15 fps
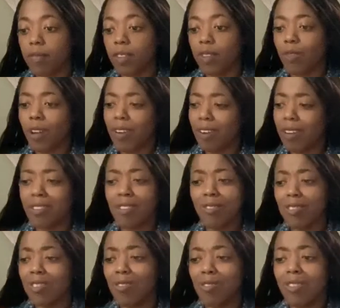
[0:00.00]
wait,
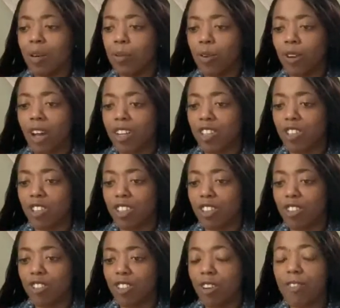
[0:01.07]
don't double contradict
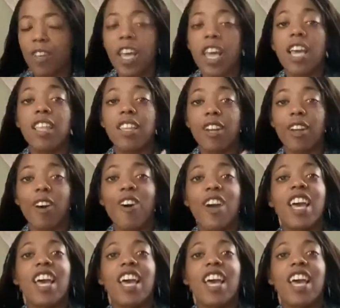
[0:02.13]
yourself. There you go.